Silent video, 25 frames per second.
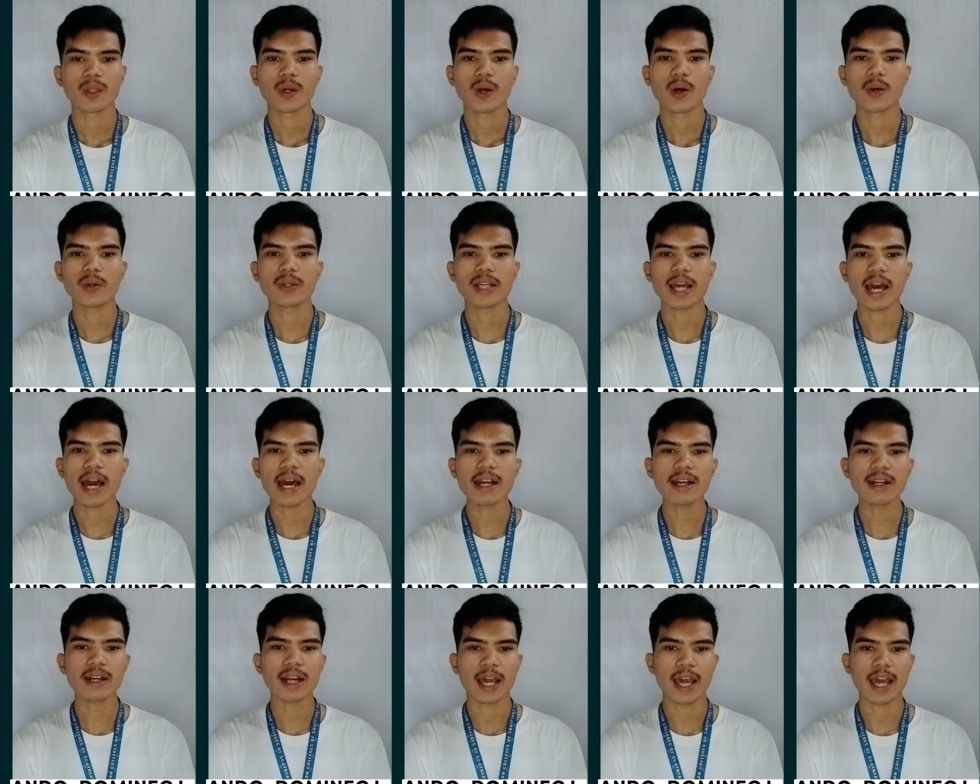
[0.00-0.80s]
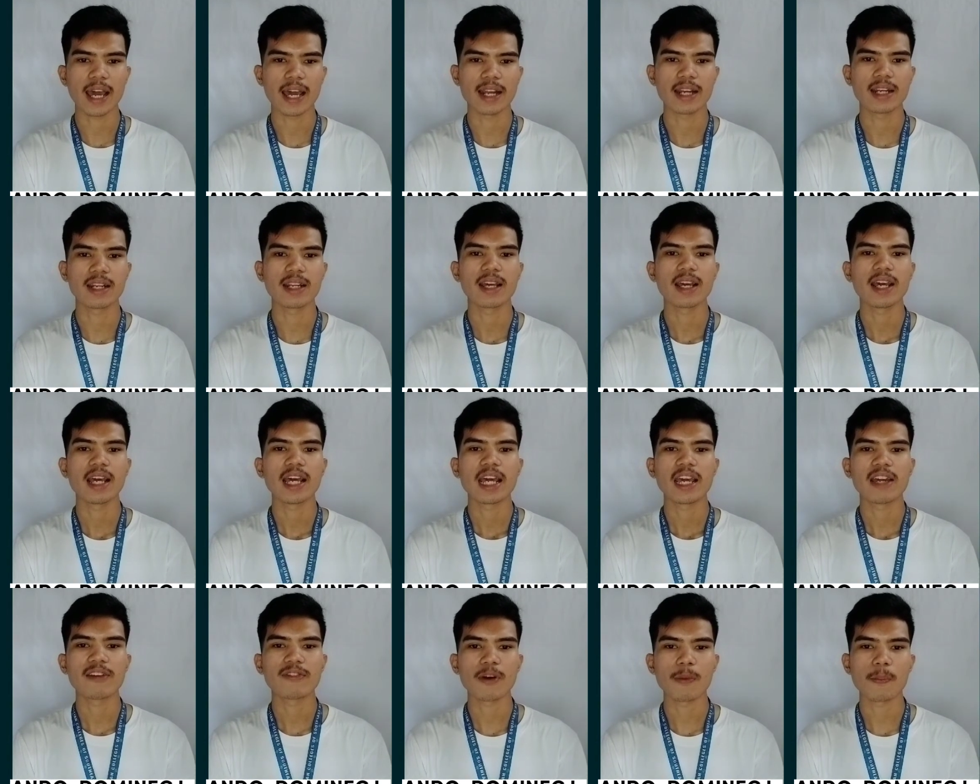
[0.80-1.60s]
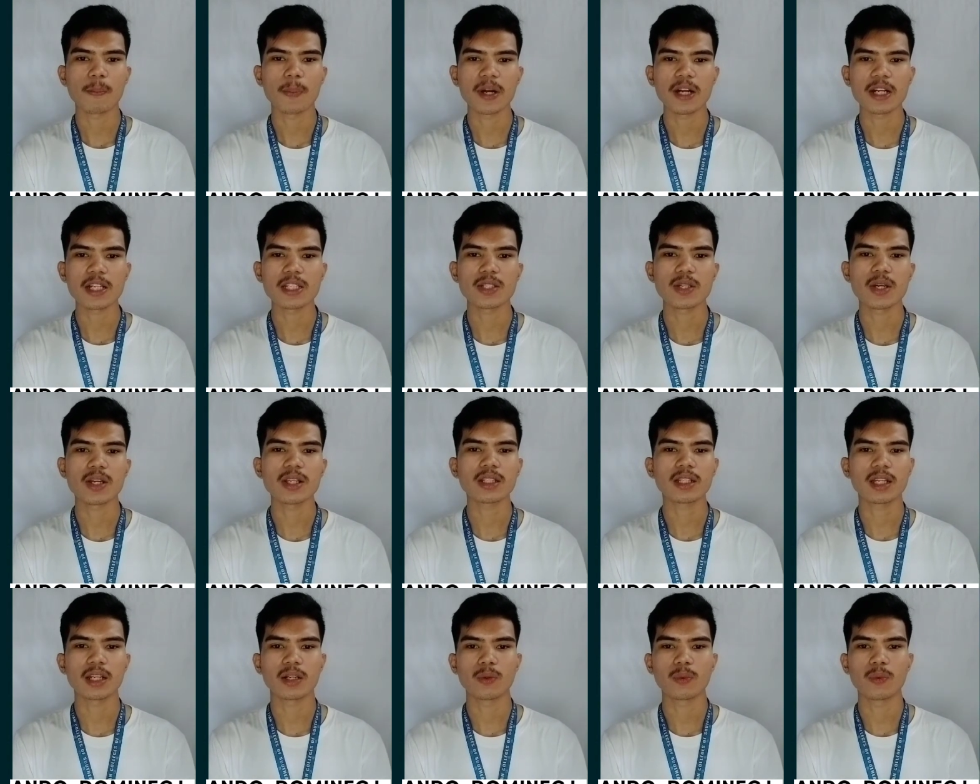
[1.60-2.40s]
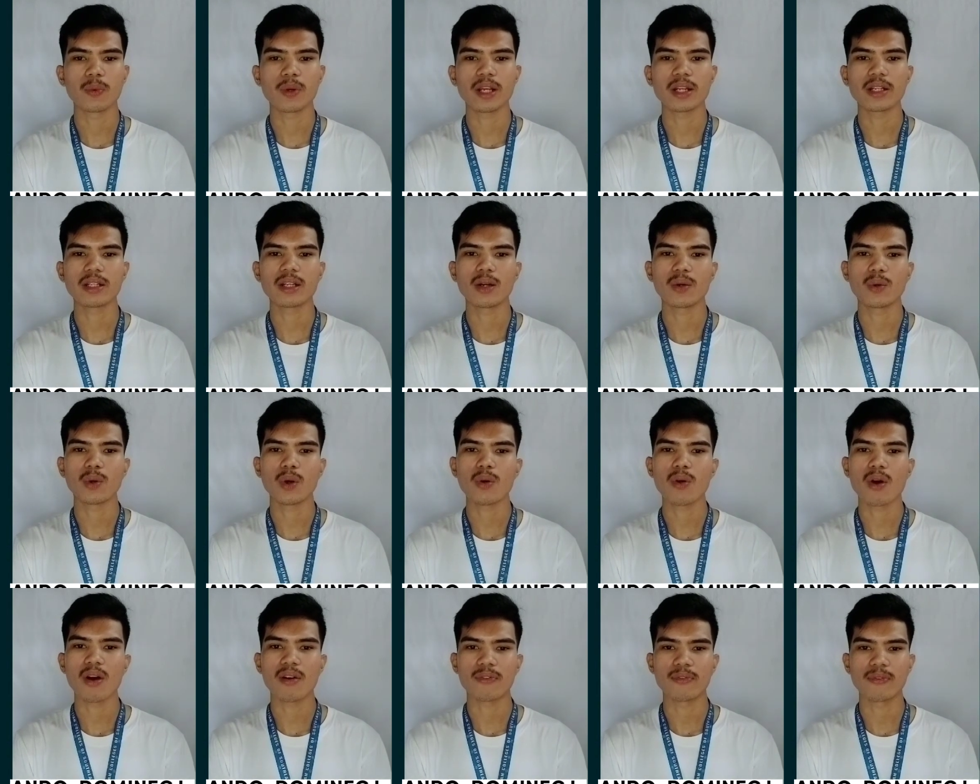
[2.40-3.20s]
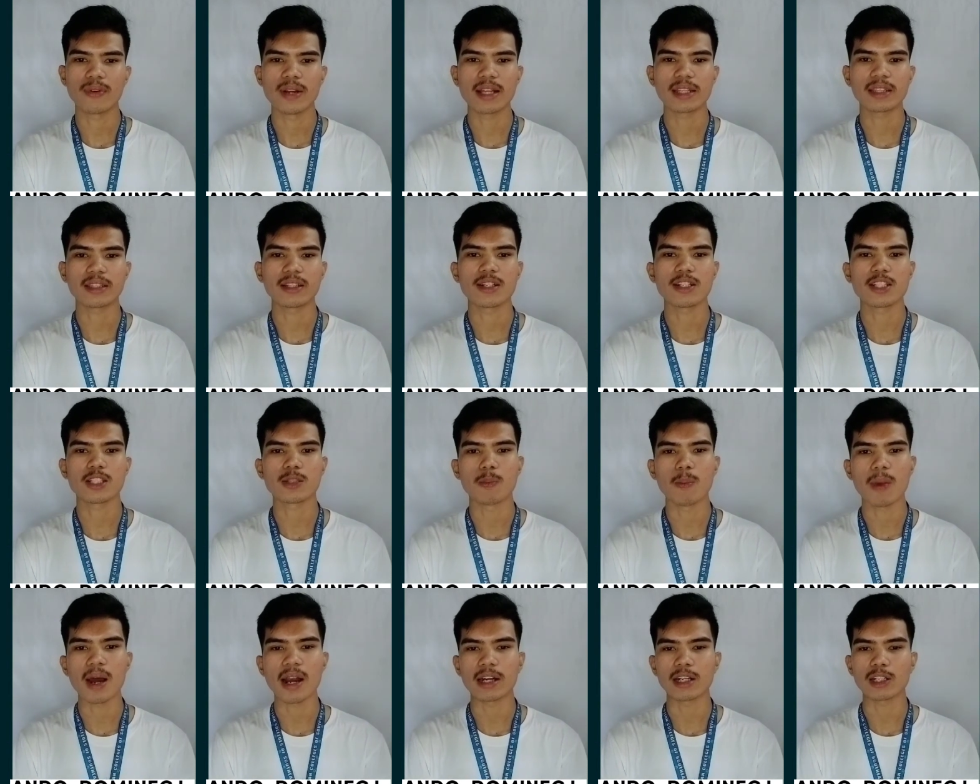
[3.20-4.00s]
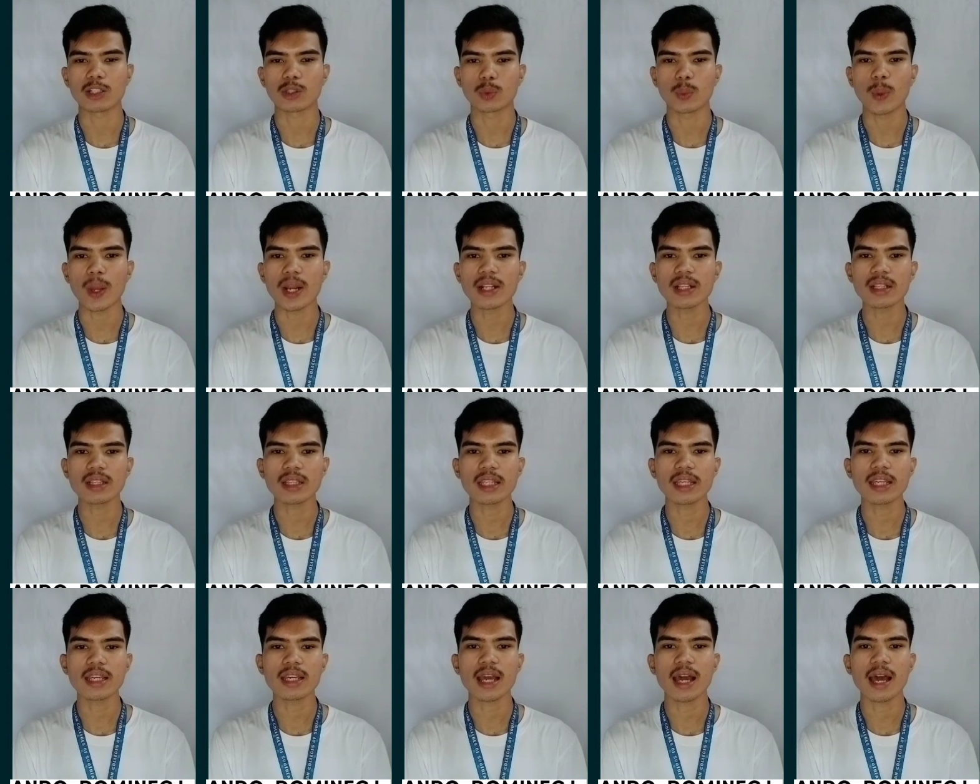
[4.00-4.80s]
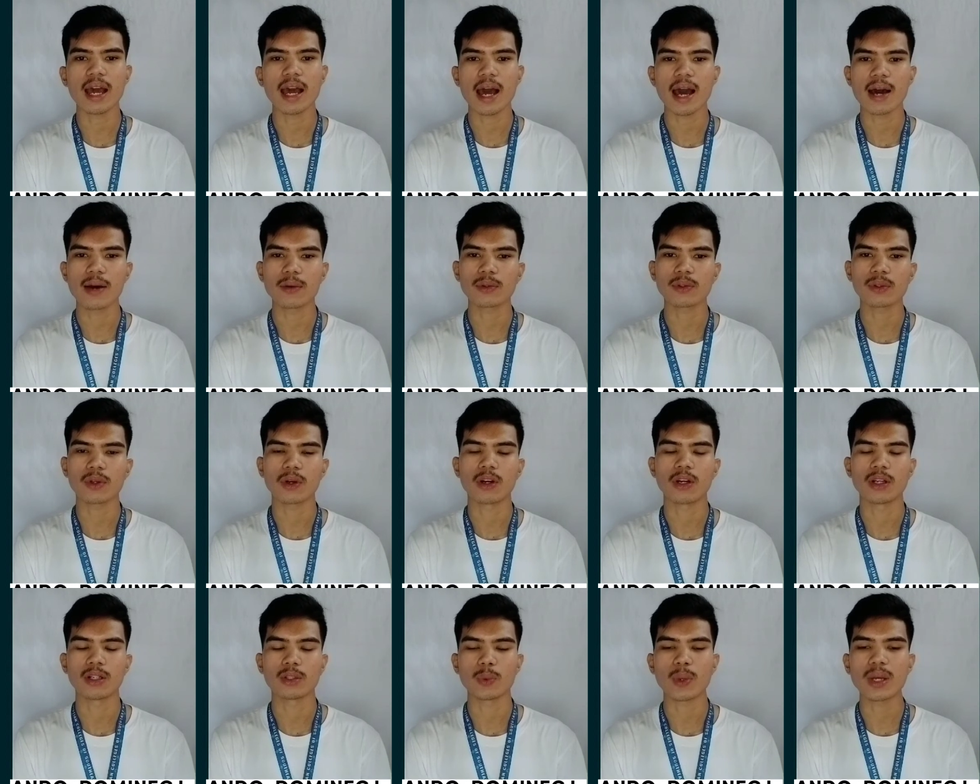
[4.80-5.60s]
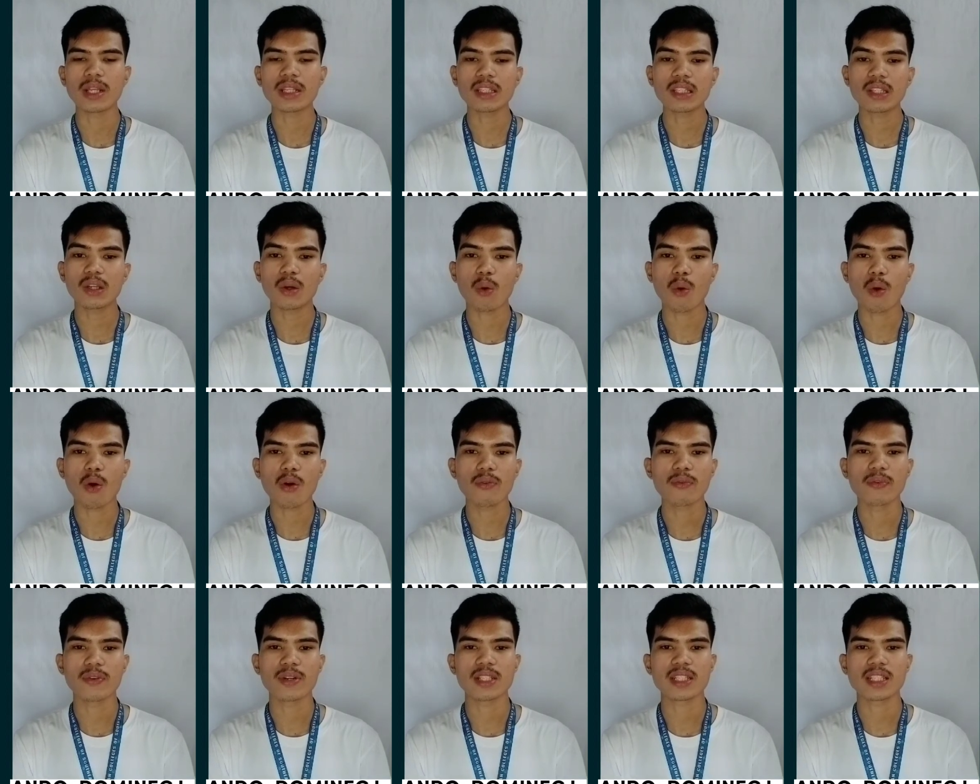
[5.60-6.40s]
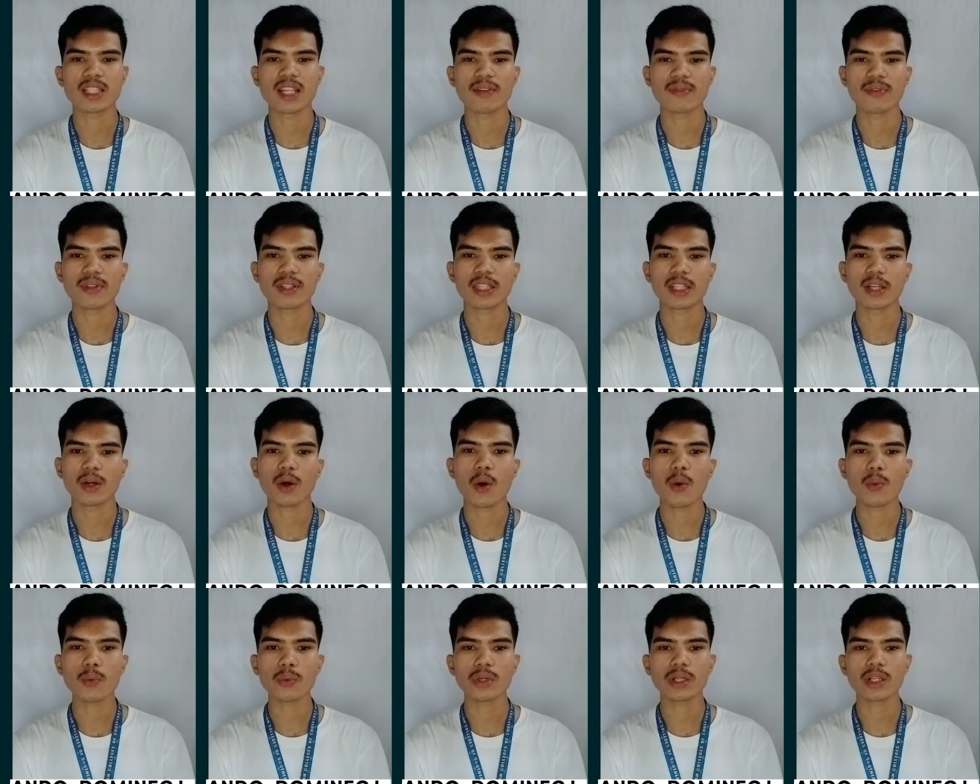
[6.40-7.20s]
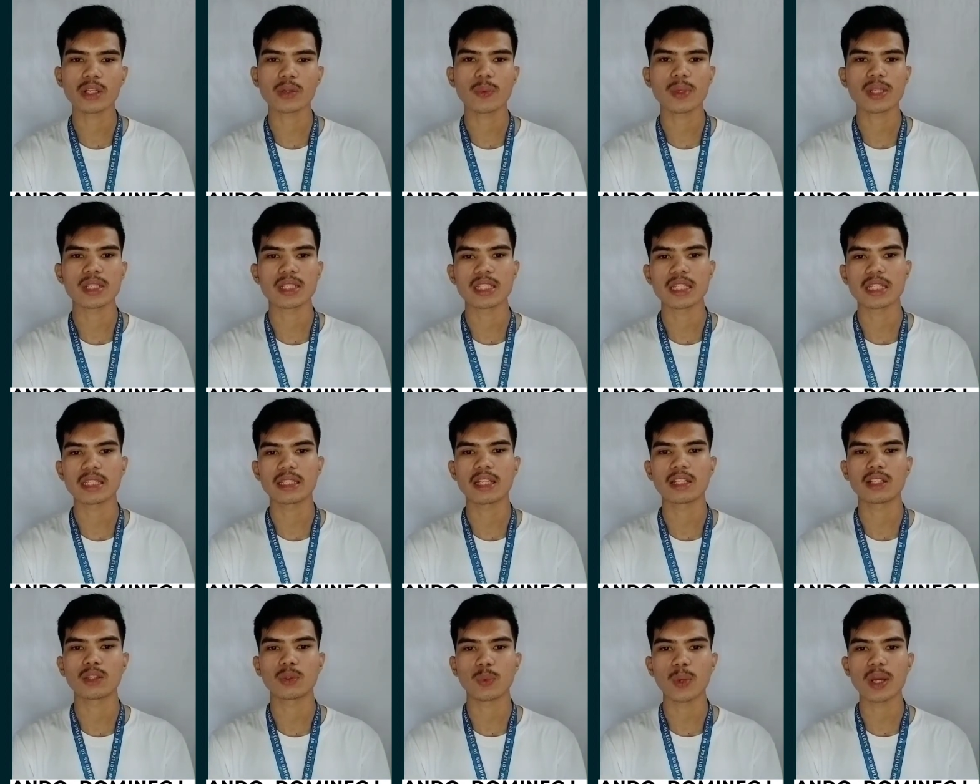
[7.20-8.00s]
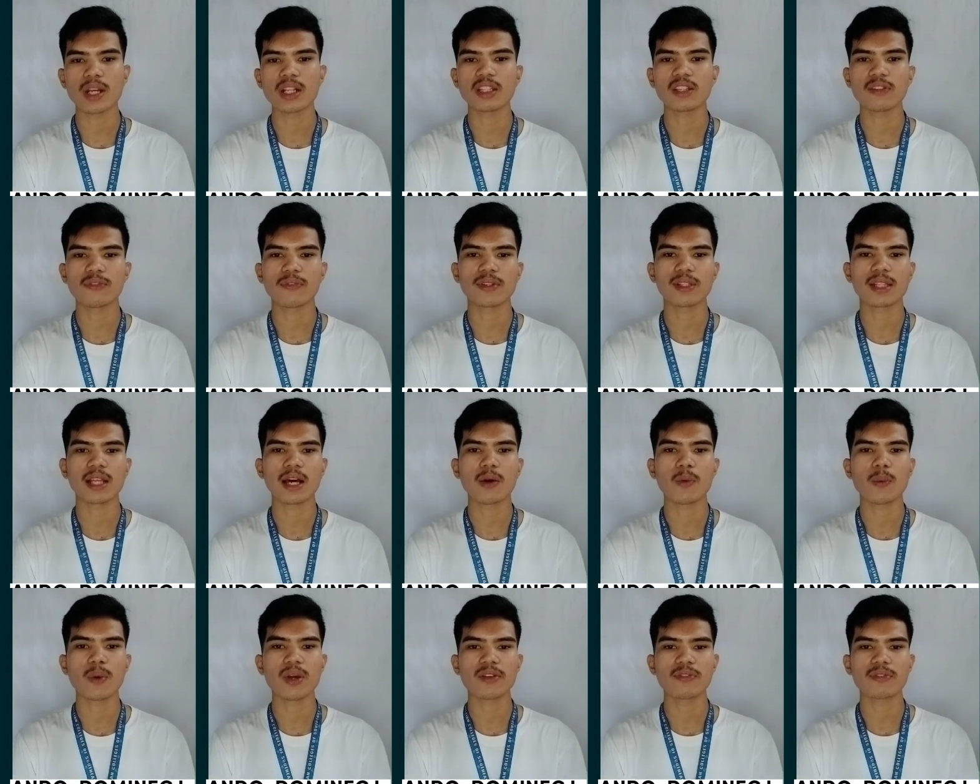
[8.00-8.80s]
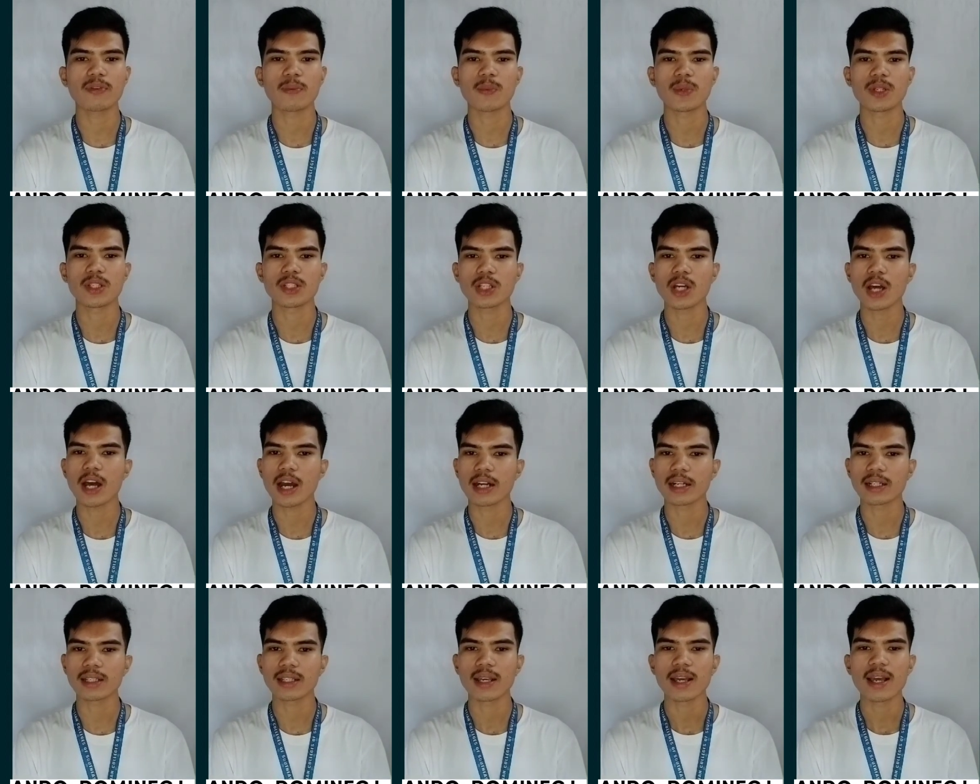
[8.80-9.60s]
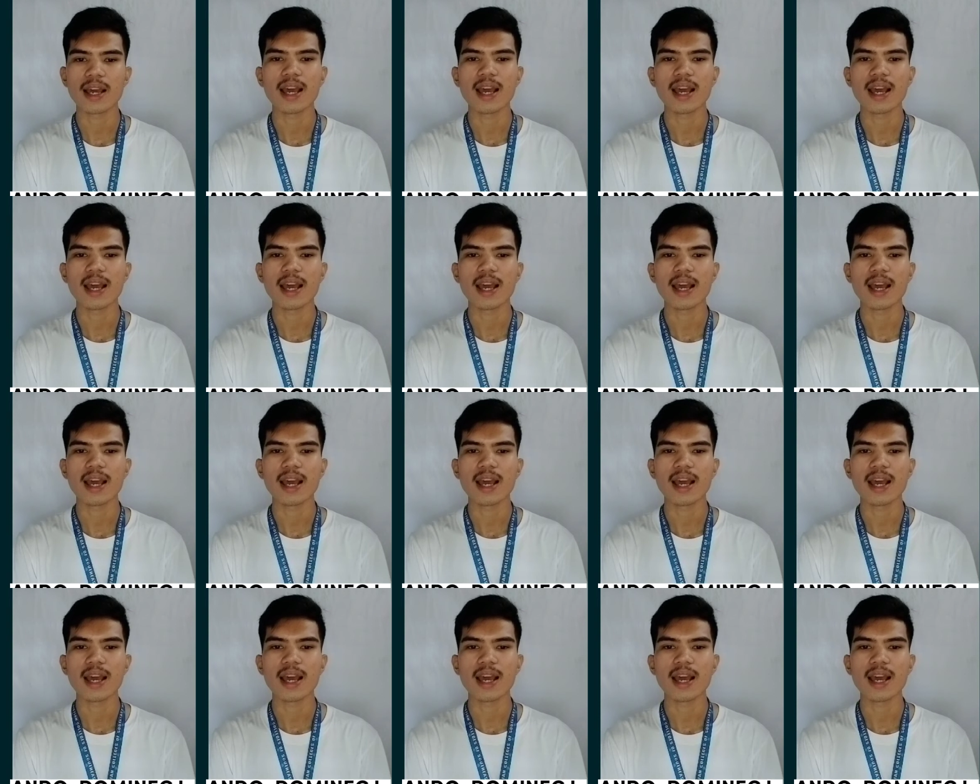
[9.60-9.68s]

On the other hand, if a person can read the row of letters marked 20 out or 20 over 70 only when seated 20 feet away from the chart,